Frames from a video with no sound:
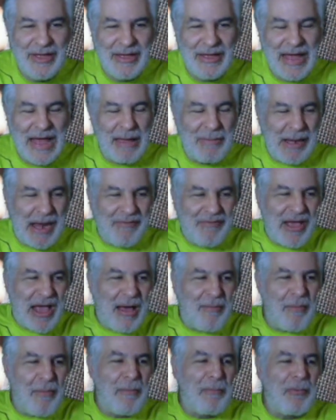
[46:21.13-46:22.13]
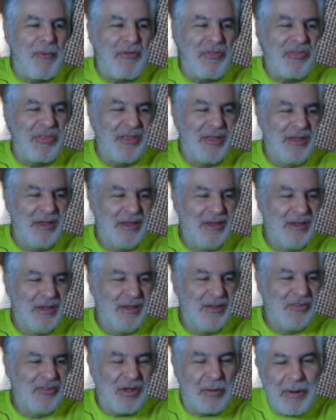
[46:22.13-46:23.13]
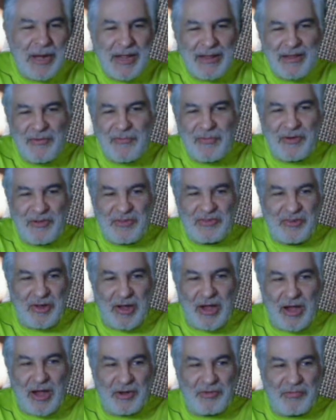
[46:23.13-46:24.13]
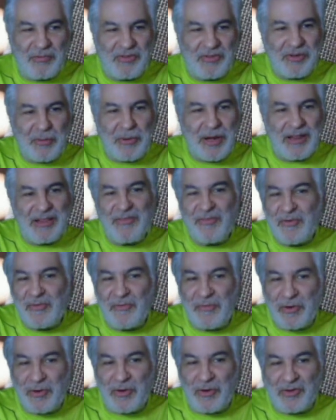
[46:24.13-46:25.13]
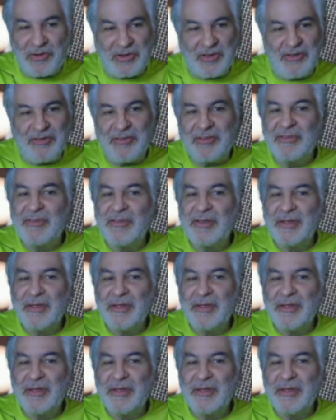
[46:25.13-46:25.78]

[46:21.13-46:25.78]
I mean, I've come up with so many different songs with so many different versions,